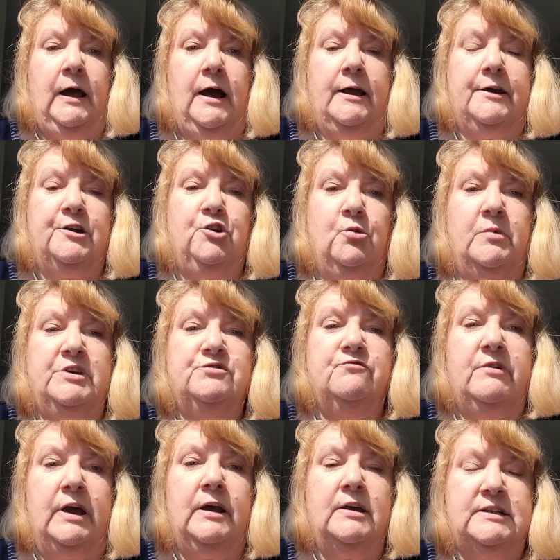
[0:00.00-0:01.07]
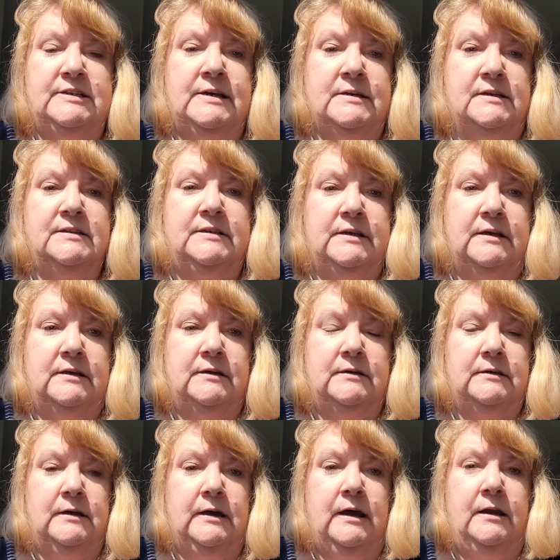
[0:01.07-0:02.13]
I can always ring a taxi,
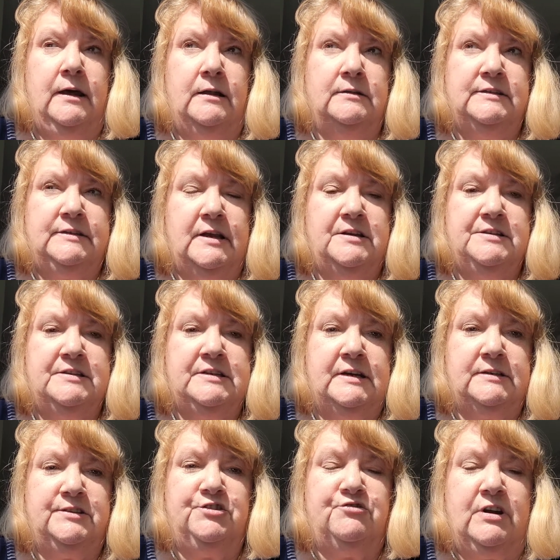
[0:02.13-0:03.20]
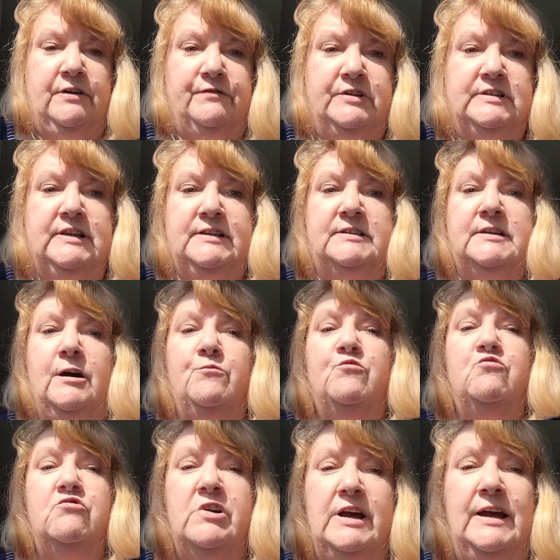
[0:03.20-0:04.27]
and I'll say to the taxi drivers, listen,
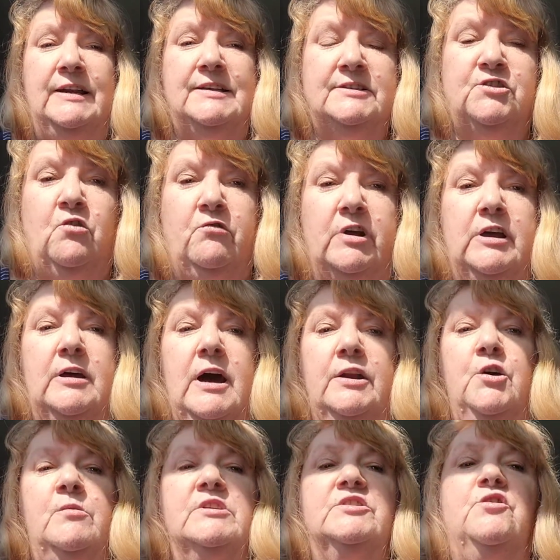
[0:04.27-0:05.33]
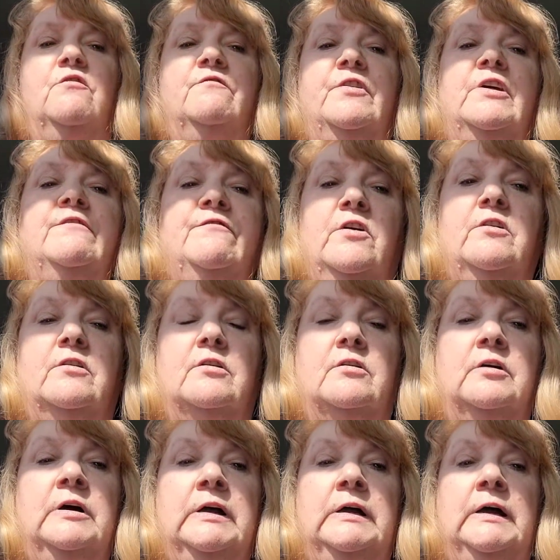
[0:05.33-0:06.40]
I'm really sorry. I know it's not very
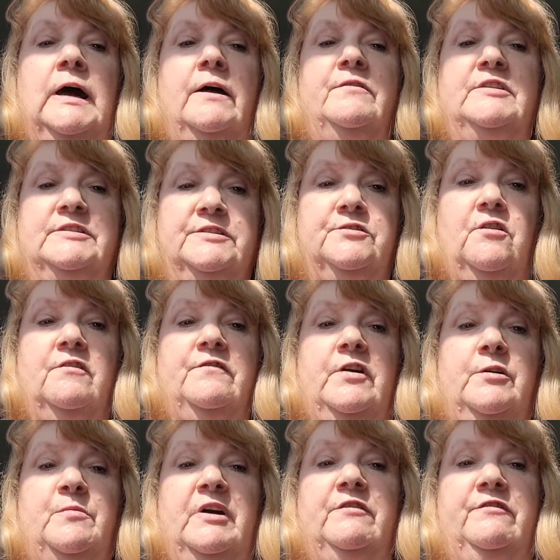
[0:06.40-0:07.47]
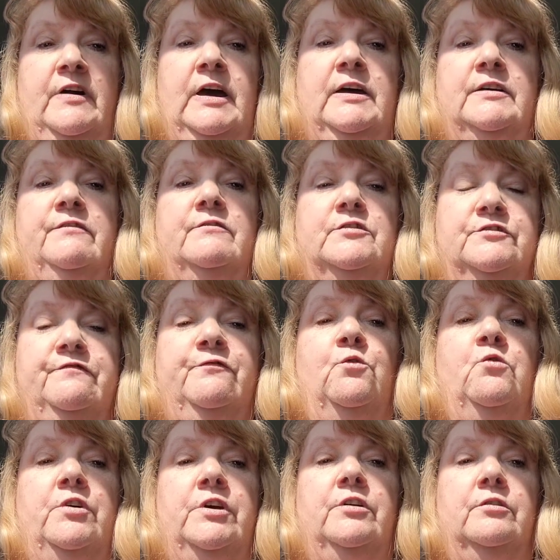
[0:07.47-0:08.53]
far, and this is not a very big fare
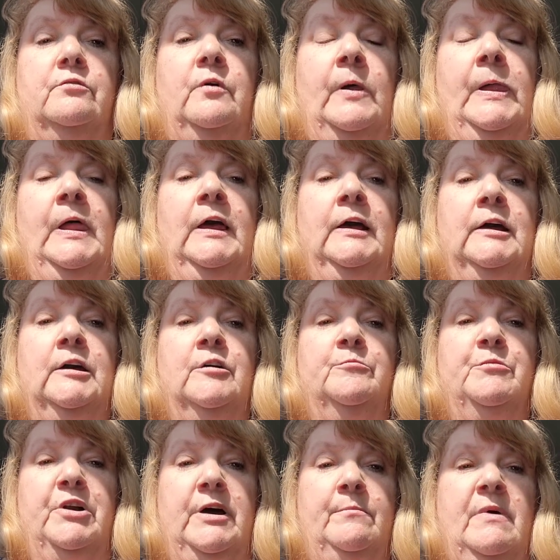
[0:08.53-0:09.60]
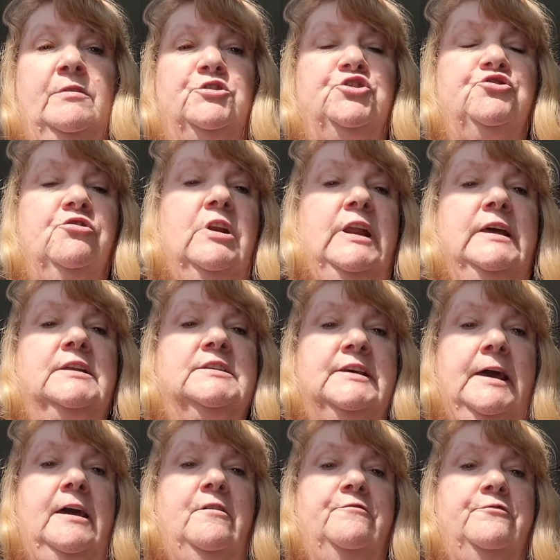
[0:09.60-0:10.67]
for you, but I'm struggling to
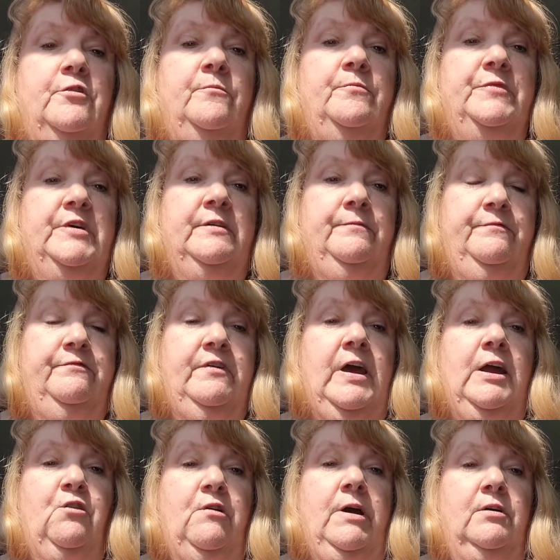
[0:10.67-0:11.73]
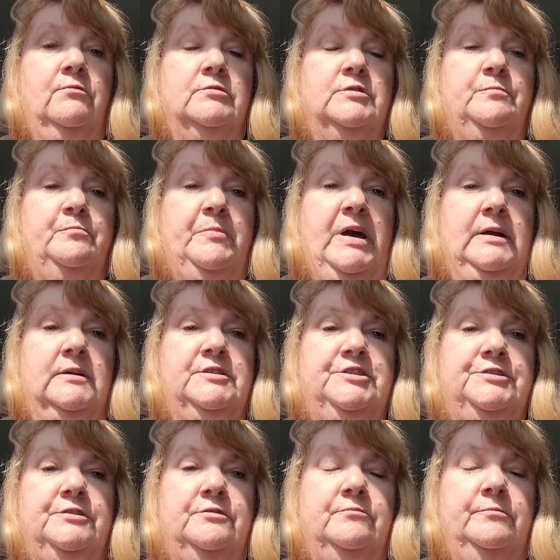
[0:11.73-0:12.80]
get from the fairground back
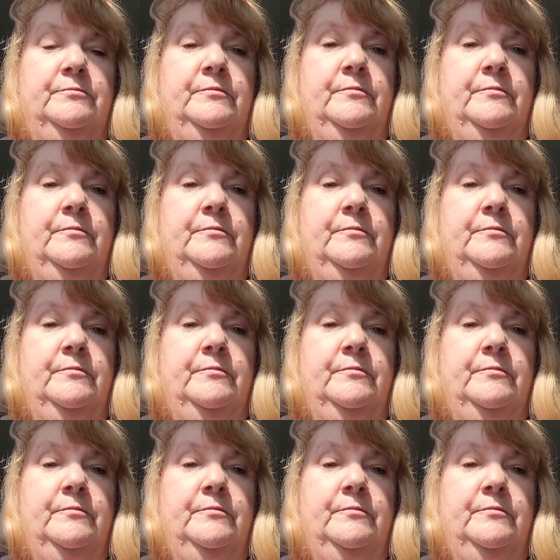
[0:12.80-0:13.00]
to